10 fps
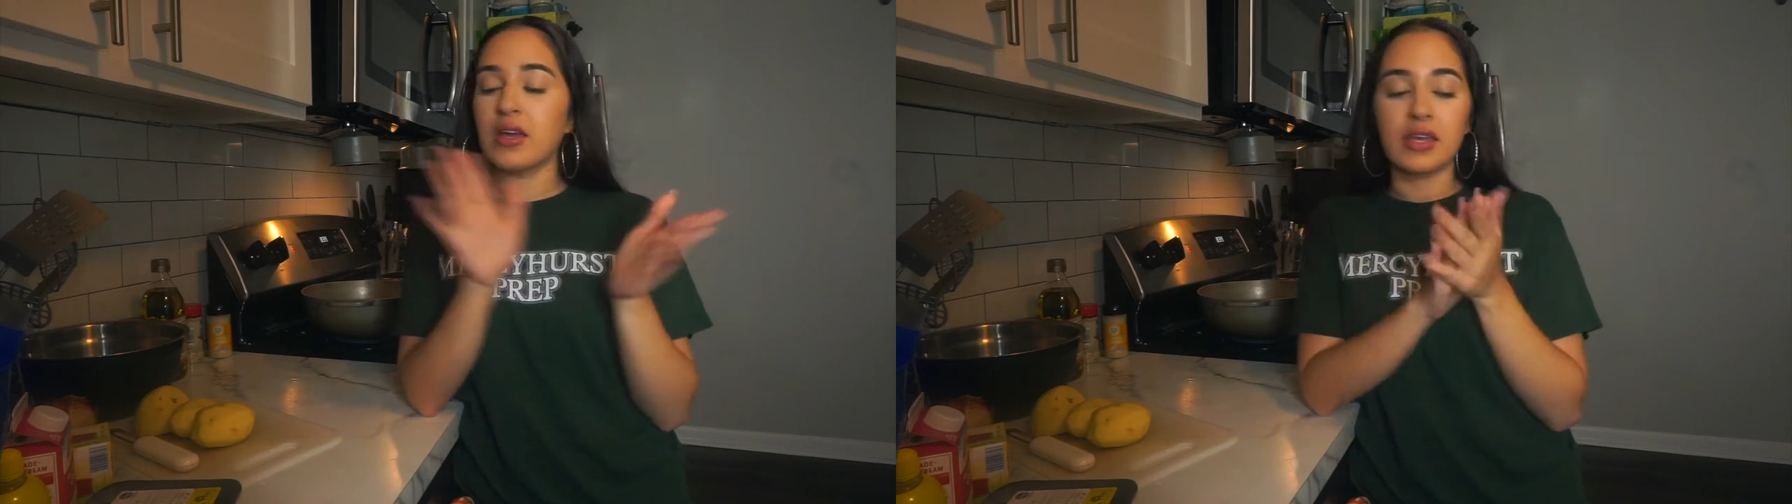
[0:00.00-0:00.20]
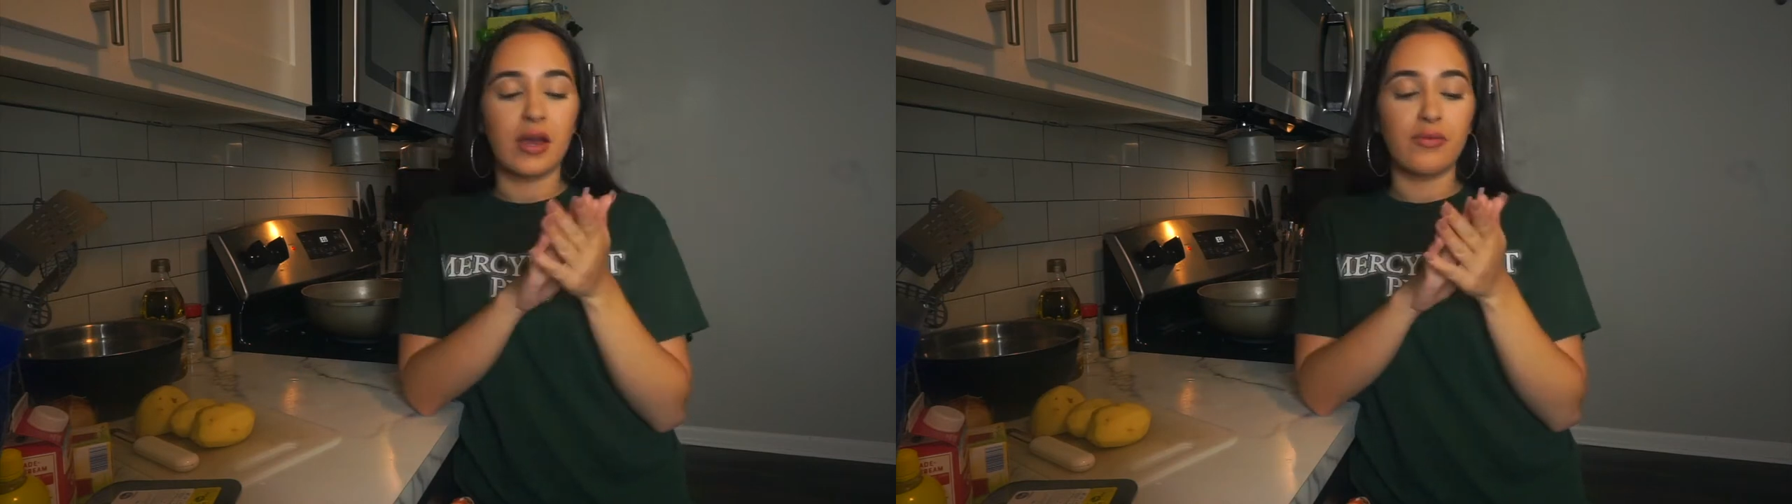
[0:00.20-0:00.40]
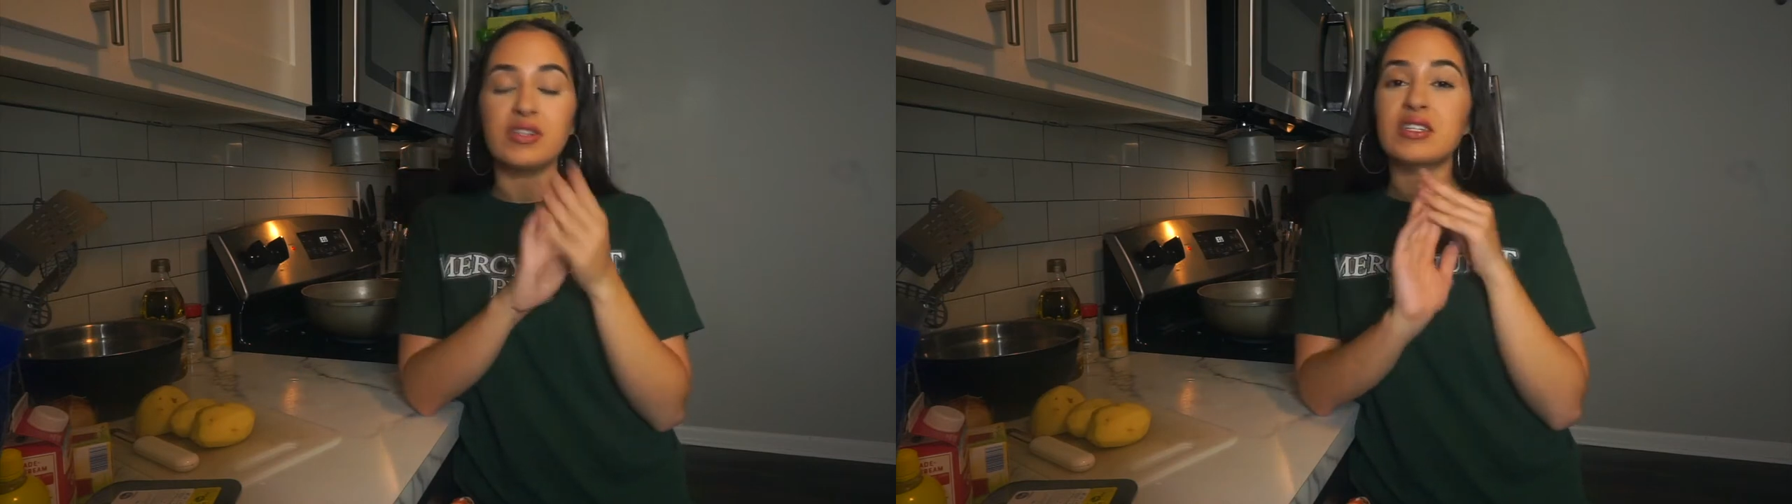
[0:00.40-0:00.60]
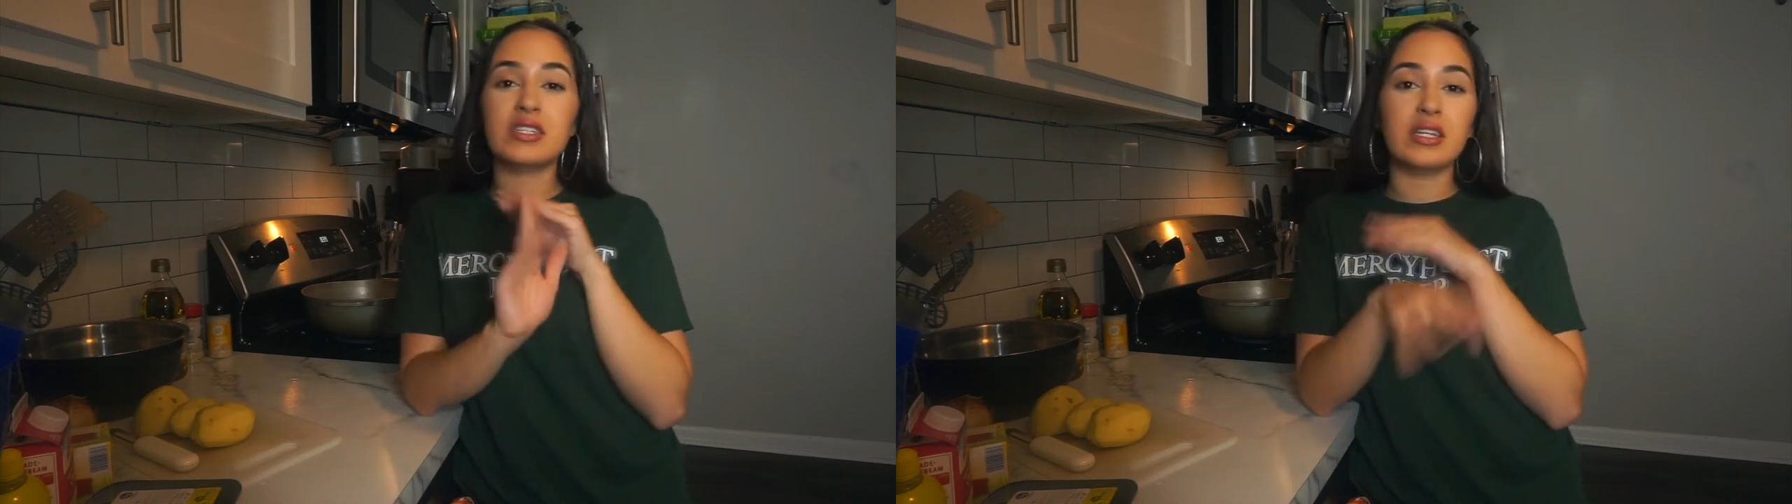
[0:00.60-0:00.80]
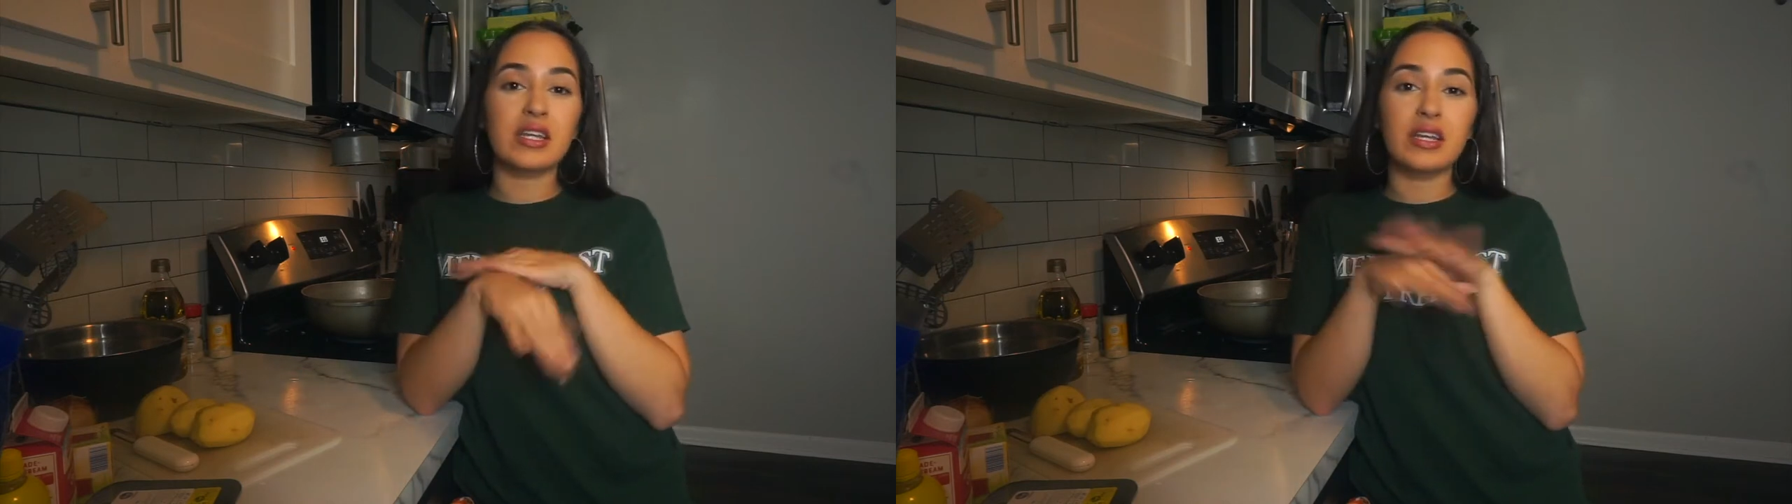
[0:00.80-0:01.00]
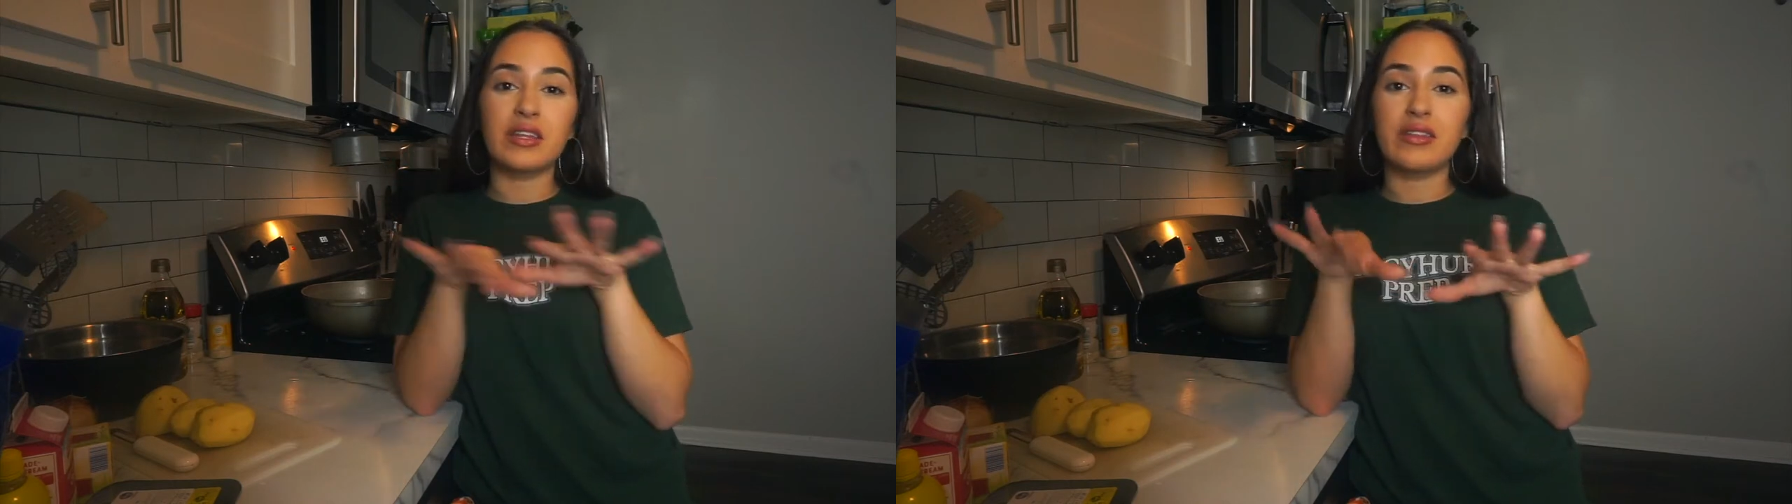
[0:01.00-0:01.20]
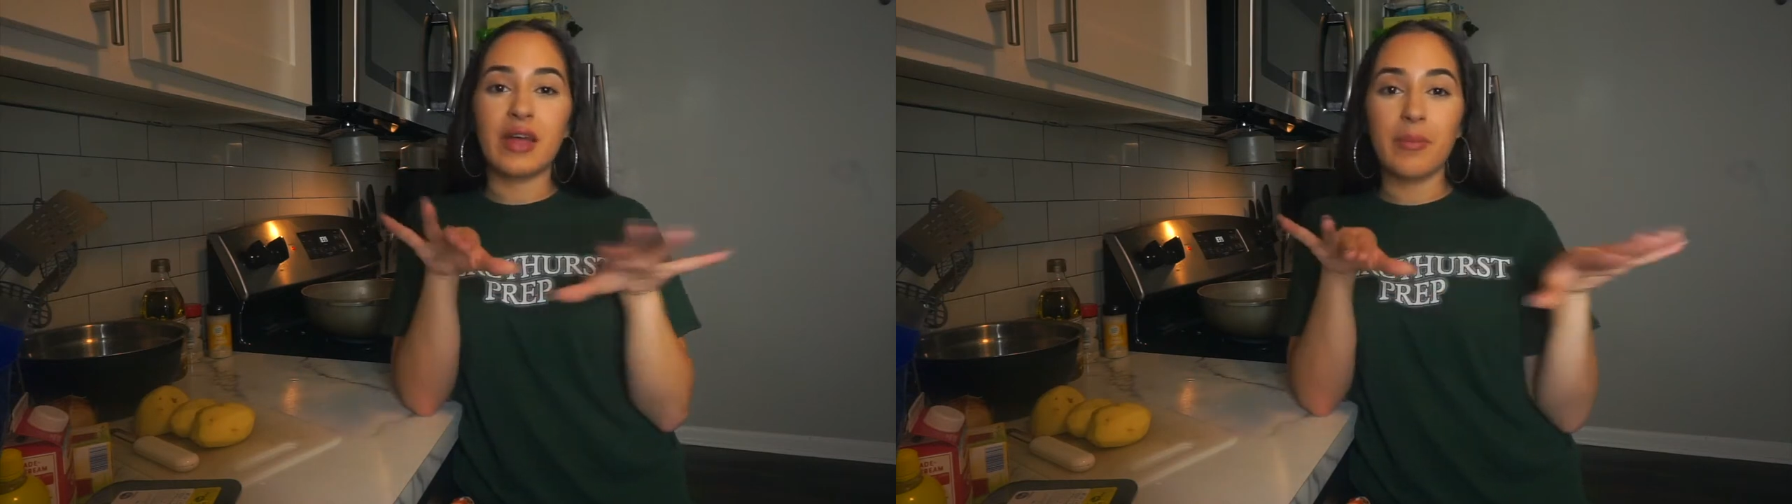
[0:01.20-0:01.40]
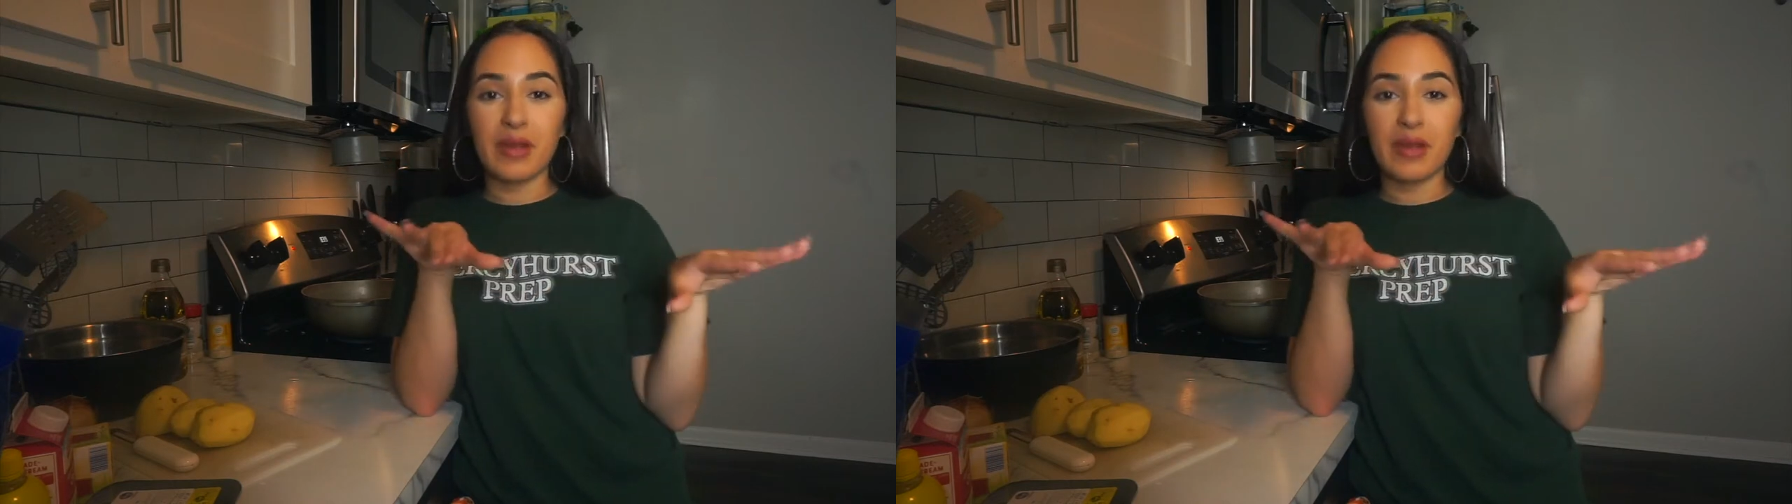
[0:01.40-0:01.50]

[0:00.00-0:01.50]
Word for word: yeah, we're just gonna not